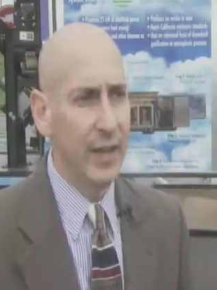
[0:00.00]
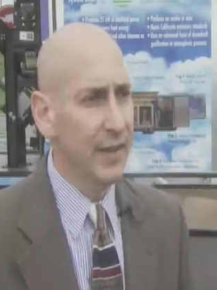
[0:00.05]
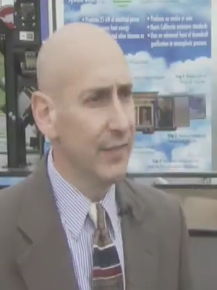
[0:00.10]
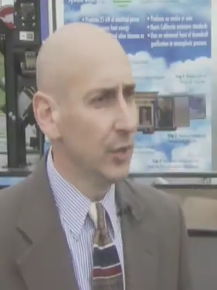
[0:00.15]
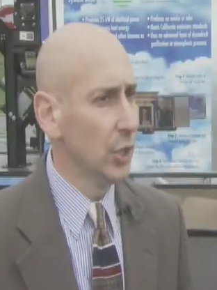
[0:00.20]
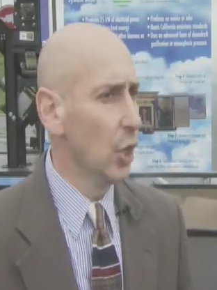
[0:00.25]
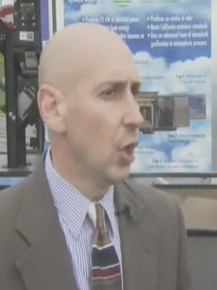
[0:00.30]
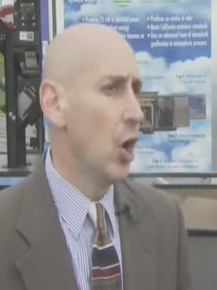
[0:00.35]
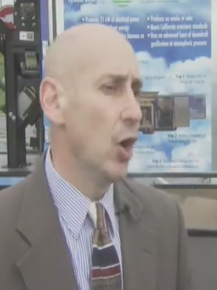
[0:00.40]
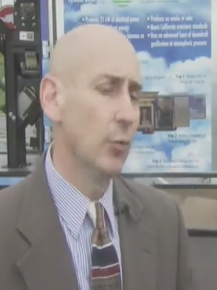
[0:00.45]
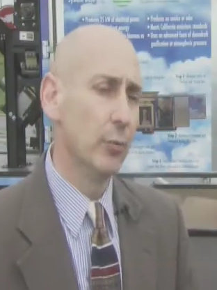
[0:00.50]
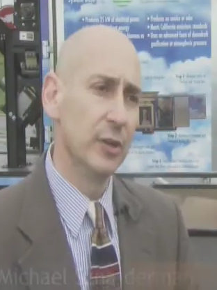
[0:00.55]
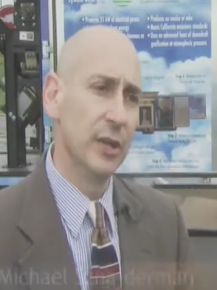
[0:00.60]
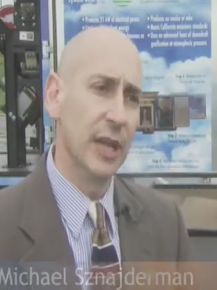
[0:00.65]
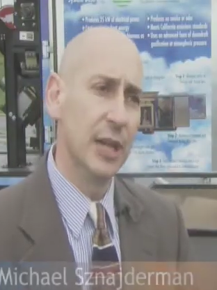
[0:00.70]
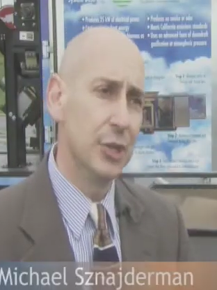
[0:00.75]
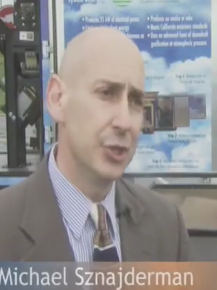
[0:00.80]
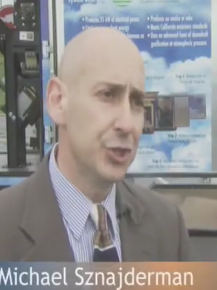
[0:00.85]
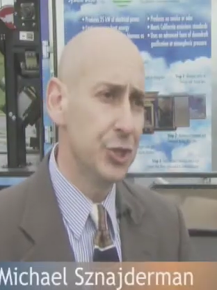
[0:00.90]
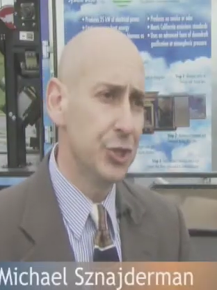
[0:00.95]
have a long
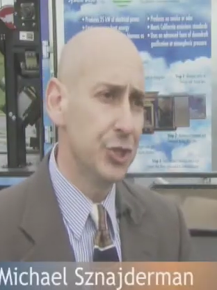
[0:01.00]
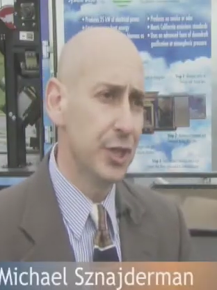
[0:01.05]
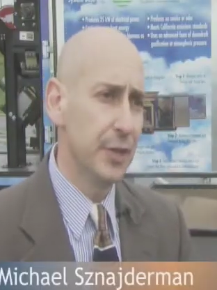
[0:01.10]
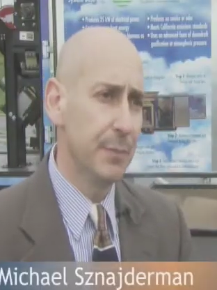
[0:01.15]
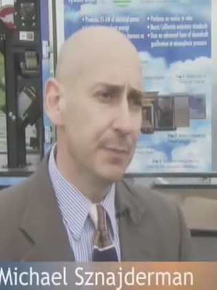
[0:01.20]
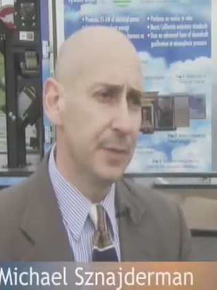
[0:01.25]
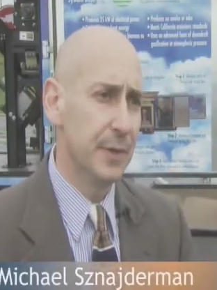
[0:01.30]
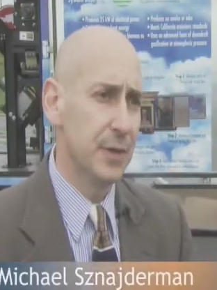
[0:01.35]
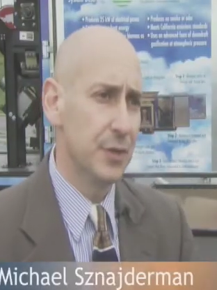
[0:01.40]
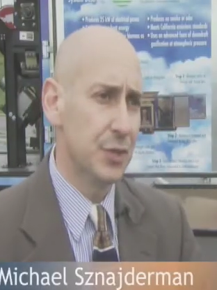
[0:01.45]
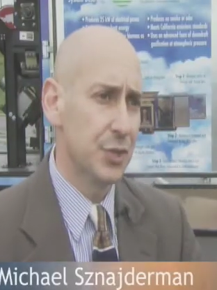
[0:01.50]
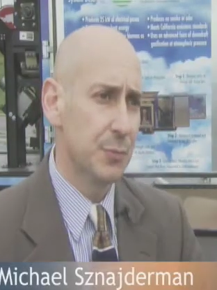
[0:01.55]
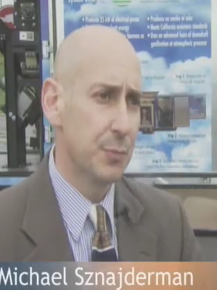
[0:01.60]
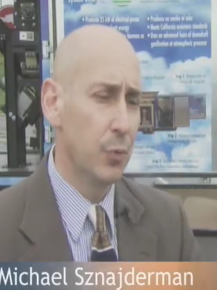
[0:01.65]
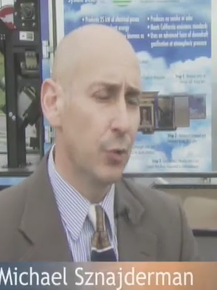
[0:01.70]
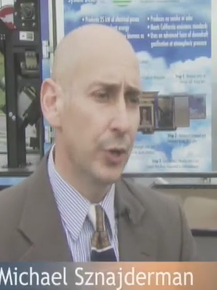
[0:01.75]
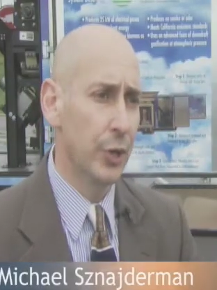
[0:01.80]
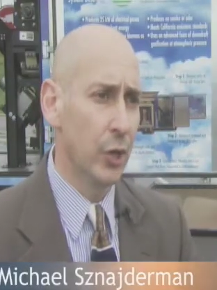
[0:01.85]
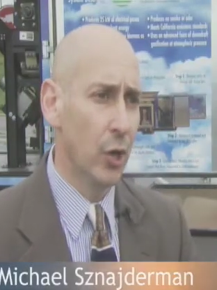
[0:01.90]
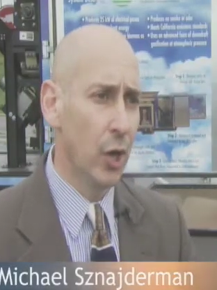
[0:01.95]
relationship in
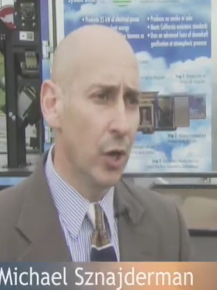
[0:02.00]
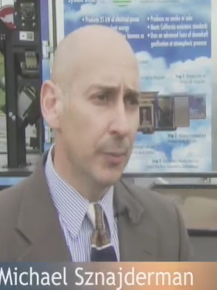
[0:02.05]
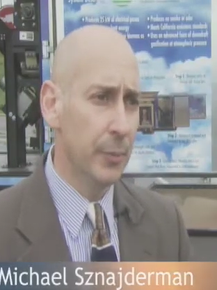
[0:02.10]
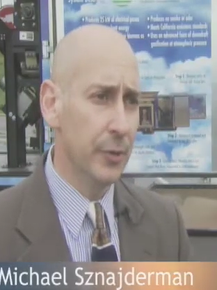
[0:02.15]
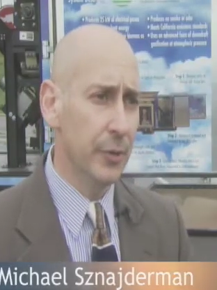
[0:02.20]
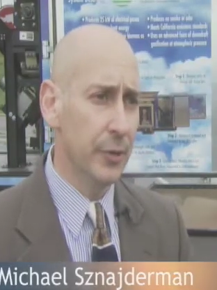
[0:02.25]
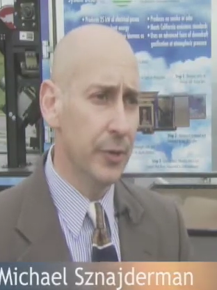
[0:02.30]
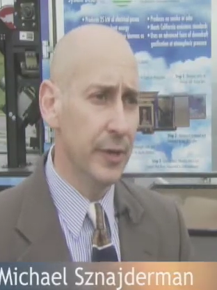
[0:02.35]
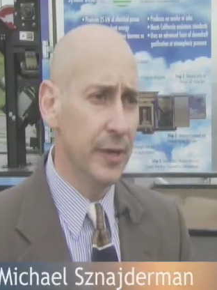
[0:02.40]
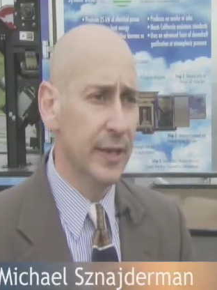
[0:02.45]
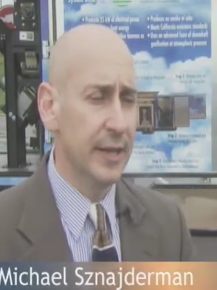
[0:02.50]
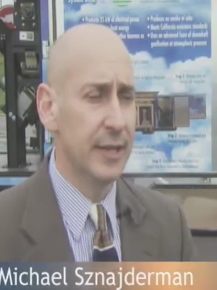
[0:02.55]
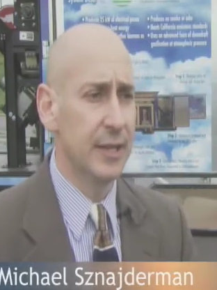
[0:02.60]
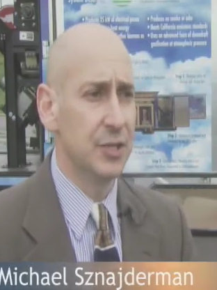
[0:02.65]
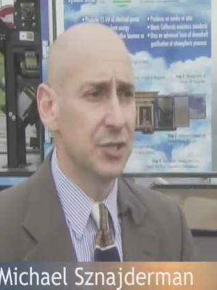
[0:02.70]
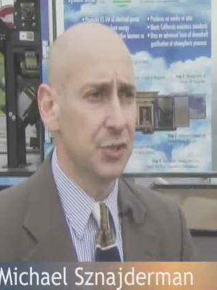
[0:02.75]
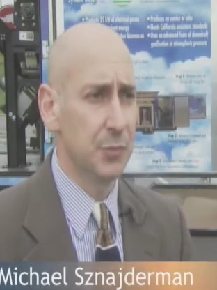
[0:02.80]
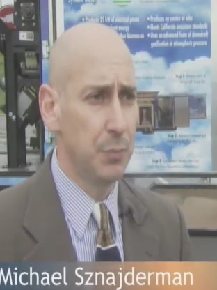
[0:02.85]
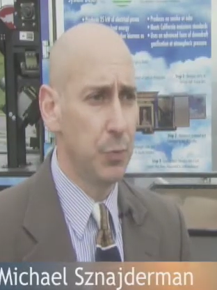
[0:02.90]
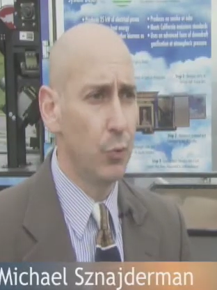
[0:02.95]
supporting Auburn and
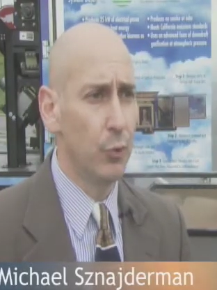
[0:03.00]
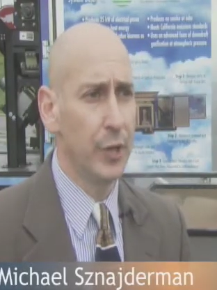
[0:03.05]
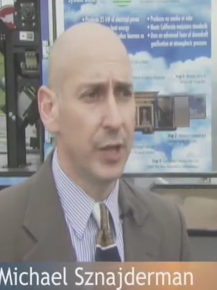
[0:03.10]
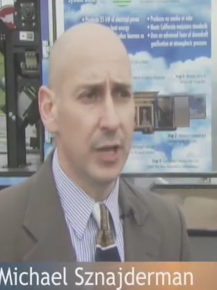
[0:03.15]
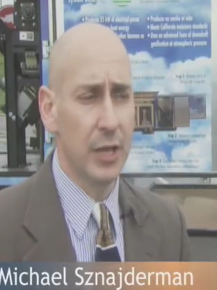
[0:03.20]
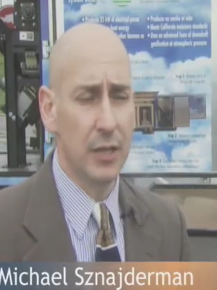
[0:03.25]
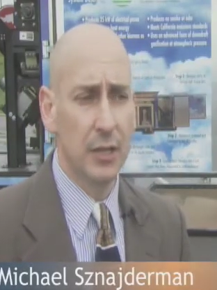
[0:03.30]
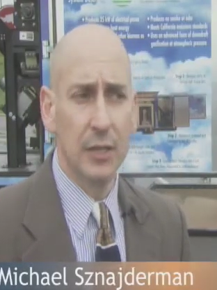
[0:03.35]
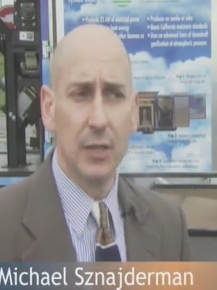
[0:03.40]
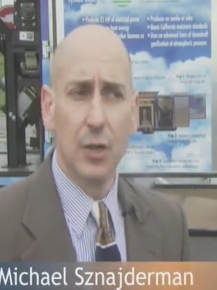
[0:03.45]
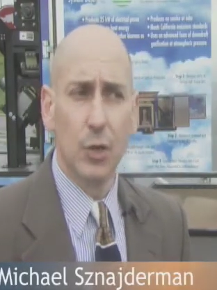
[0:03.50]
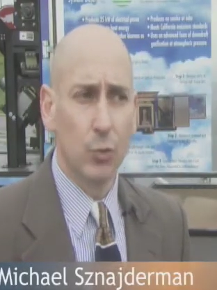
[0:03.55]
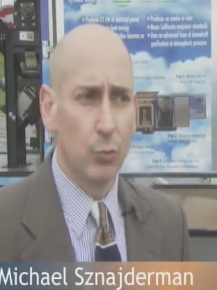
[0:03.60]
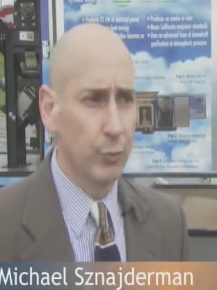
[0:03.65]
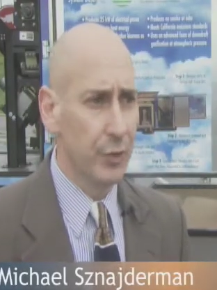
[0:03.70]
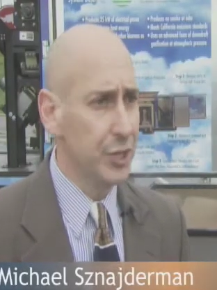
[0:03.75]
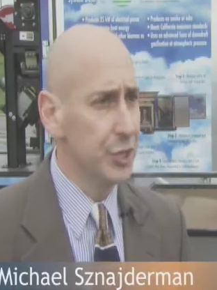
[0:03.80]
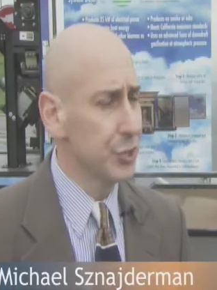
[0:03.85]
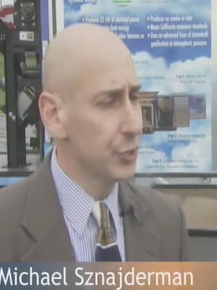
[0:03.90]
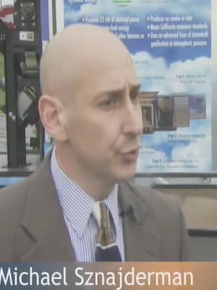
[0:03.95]
supporting
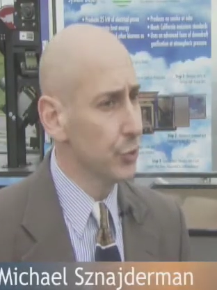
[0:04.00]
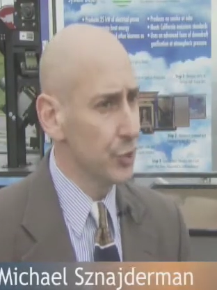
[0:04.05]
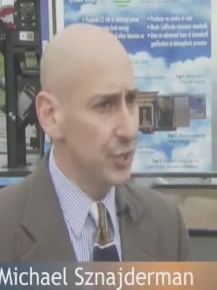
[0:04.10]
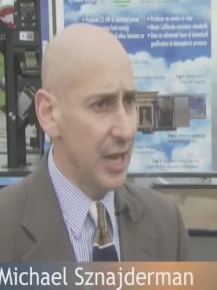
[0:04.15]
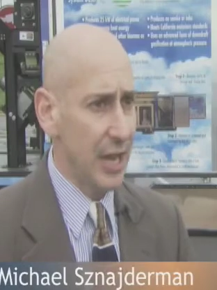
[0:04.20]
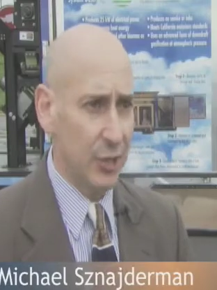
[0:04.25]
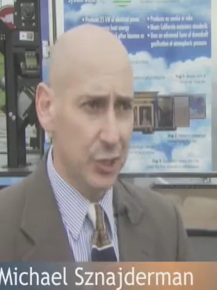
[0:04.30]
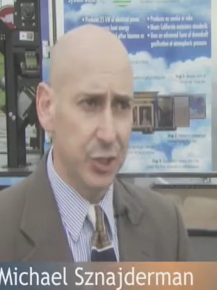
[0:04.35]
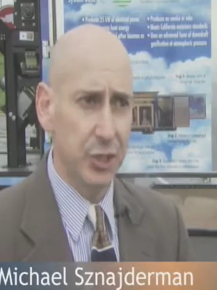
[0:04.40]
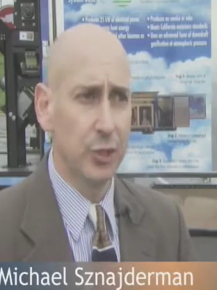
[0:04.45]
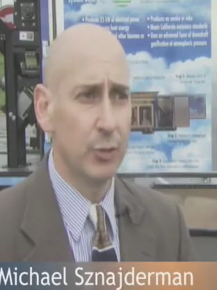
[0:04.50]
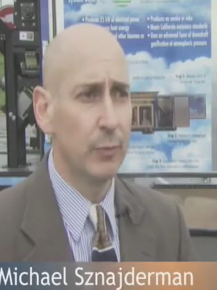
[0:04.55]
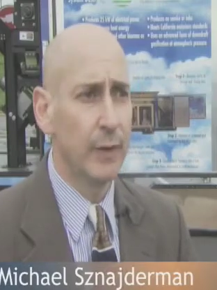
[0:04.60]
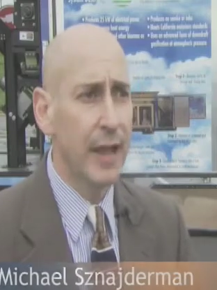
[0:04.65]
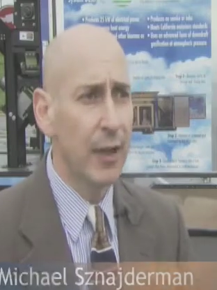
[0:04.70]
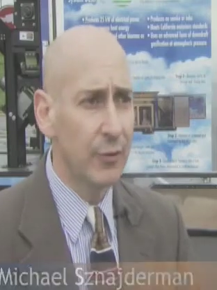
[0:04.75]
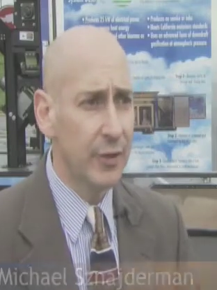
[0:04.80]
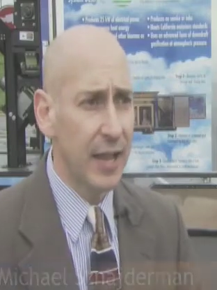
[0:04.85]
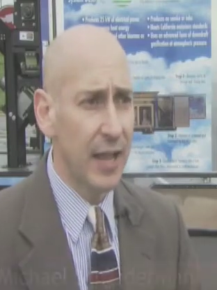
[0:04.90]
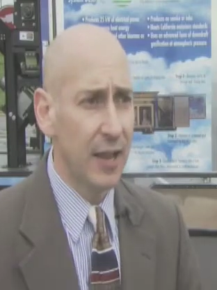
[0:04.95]
research actually
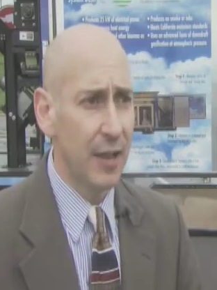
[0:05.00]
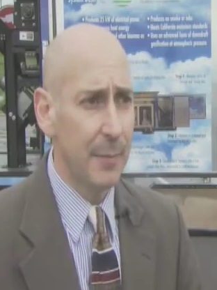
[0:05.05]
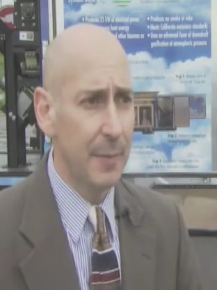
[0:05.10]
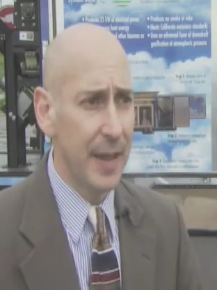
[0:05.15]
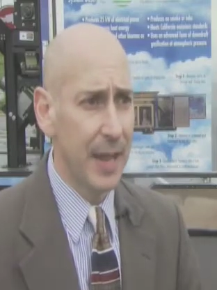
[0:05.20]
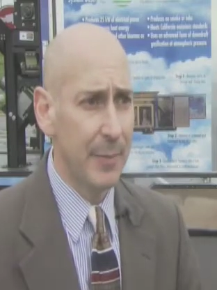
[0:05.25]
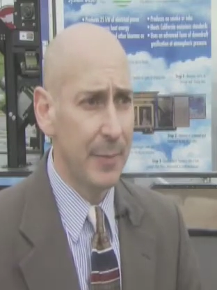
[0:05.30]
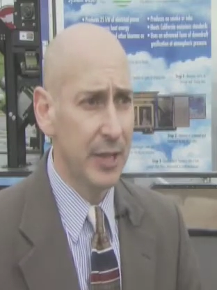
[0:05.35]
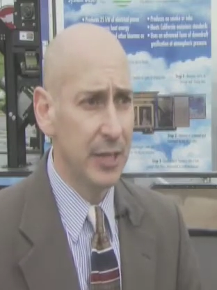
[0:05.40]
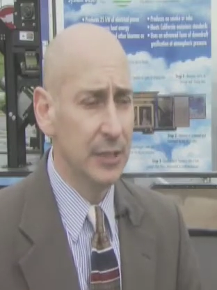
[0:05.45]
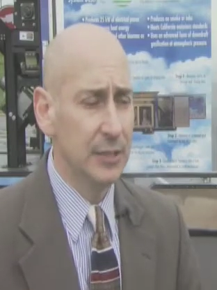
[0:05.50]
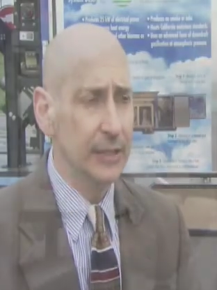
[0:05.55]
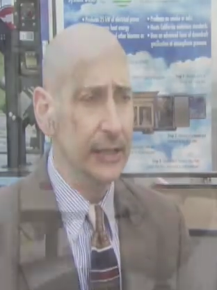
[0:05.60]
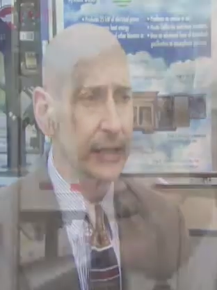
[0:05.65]
around Alabama,